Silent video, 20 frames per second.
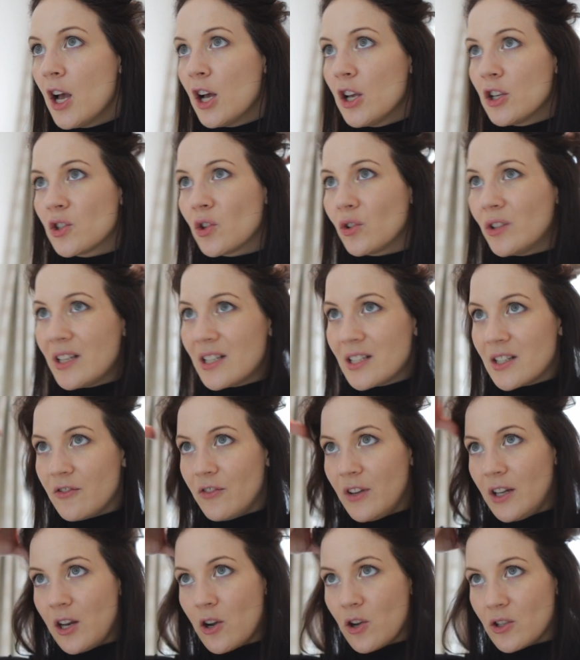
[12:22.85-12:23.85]
So these
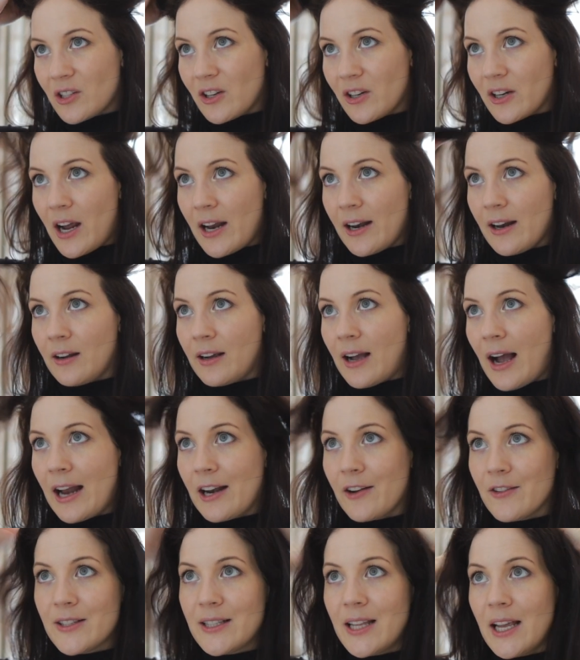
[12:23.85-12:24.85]
videos are gonna
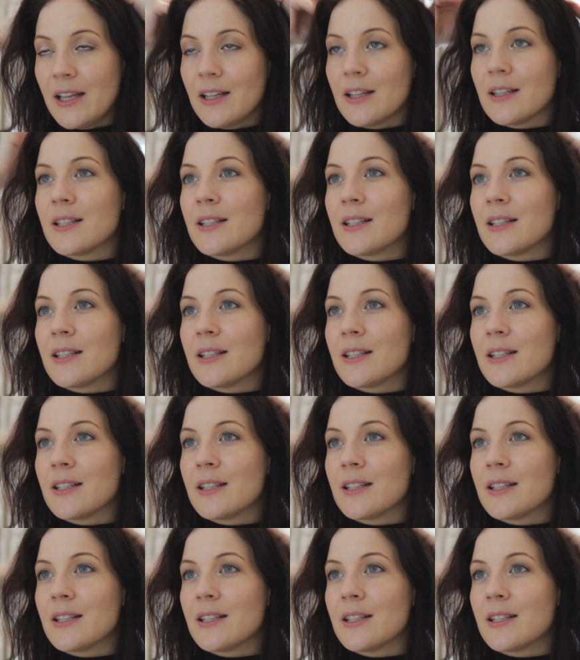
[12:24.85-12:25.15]
kind of stay the